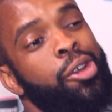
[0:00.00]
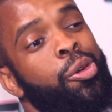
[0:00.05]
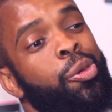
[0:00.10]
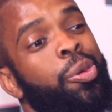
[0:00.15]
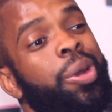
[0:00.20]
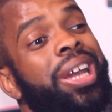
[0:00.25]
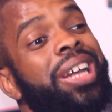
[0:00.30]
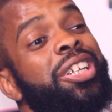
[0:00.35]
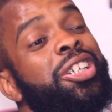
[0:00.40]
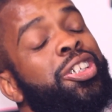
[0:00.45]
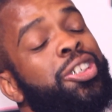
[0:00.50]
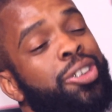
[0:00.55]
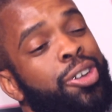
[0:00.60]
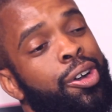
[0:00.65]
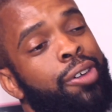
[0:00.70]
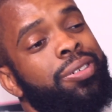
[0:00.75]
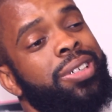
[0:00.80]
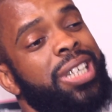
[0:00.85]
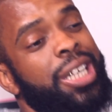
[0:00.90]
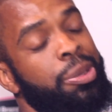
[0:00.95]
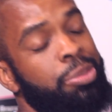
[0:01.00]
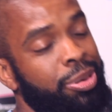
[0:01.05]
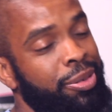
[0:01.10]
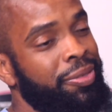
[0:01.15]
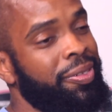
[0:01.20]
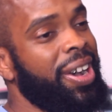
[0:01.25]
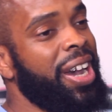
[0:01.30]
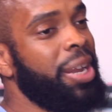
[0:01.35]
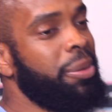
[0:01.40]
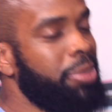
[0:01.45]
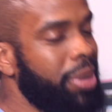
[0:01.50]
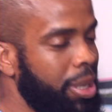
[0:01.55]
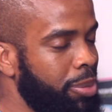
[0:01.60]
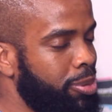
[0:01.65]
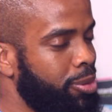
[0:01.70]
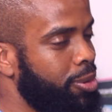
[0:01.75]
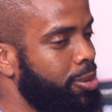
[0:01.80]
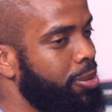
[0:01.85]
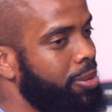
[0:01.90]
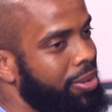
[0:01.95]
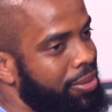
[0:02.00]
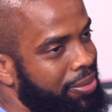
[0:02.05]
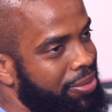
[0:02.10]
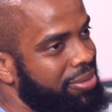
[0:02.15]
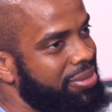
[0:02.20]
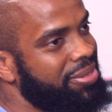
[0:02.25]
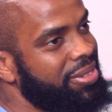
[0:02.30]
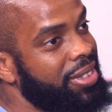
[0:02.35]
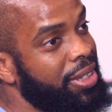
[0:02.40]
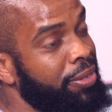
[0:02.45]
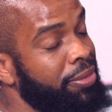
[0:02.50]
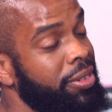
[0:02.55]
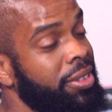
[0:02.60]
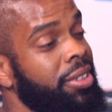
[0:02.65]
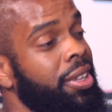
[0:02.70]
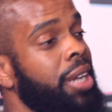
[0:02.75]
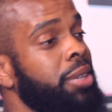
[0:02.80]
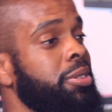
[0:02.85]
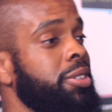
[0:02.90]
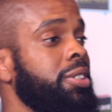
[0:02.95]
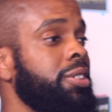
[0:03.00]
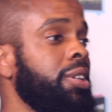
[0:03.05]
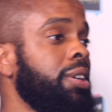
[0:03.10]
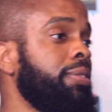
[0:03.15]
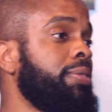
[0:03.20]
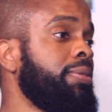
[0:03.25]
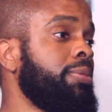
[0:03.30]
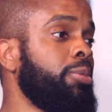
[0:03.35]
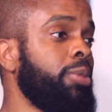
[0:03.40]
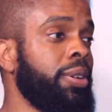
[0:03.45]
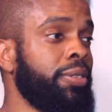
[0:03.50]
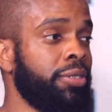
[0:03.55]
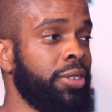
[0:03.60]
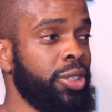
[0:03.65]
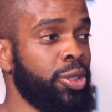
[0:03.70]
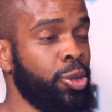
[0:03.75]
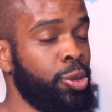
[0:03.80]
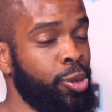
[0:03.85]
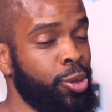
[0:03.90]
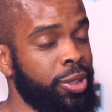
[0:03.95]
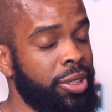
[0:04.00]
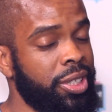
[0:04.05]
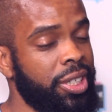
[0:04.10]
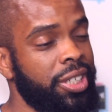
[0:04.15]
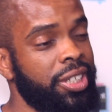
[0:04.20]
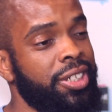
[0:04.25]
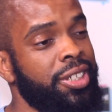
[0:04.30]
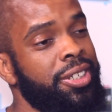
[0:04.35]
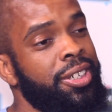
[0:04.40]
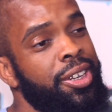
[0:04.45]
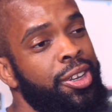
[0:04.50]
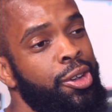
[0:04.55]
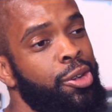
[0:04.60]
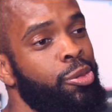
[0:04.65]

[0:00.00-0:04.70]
which obviously provide people with different types of stuff, whether it's courses,